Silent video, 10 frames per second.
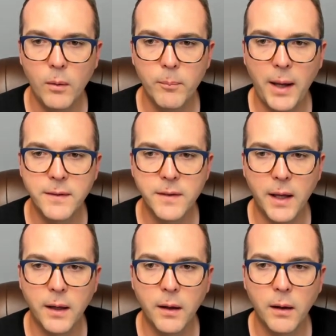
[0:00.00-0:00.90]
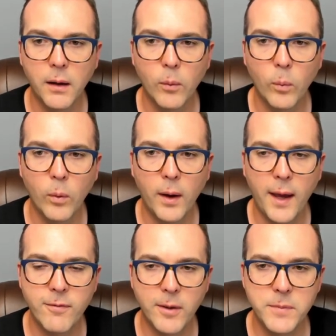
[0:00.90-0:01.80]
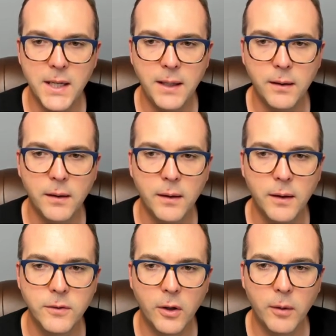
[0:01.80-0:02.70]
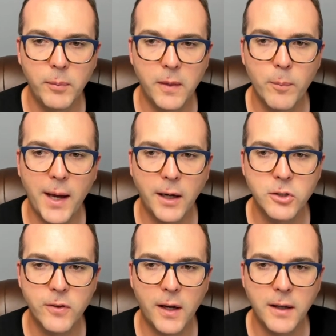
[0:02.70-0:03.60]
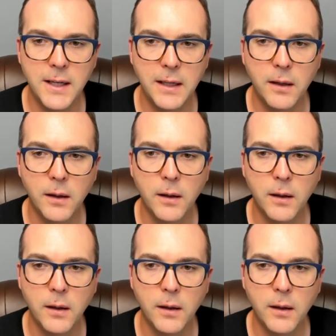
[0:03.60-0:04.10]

by saying fmt is going to be the package that I need.